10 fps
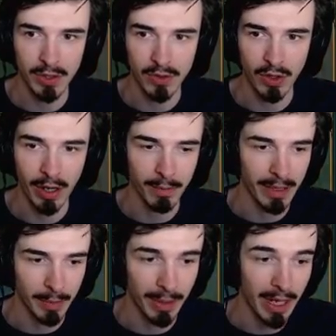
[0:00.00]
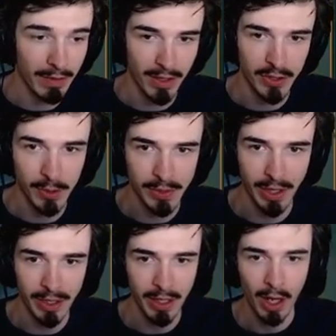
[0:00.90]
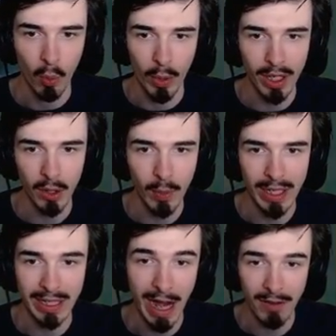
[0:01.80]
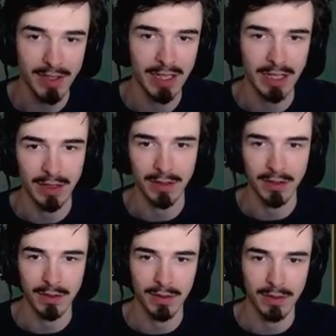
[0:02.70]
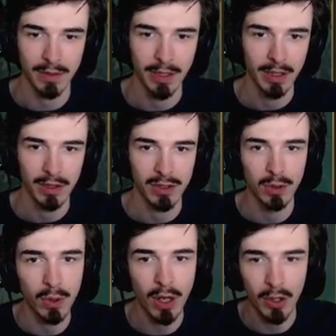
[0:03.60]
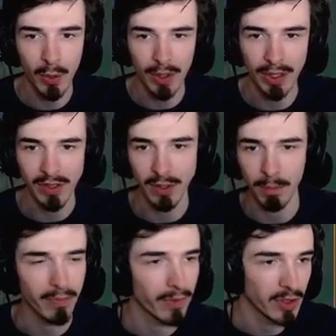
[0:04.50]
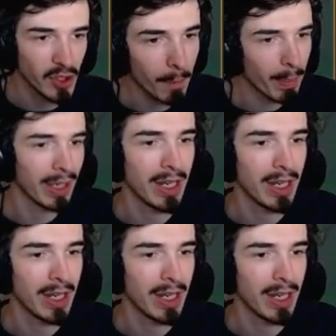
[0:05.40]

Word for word: to try and make a play around the top side, we're going to win guaranteed. Because Lulu can't do anything. So jumping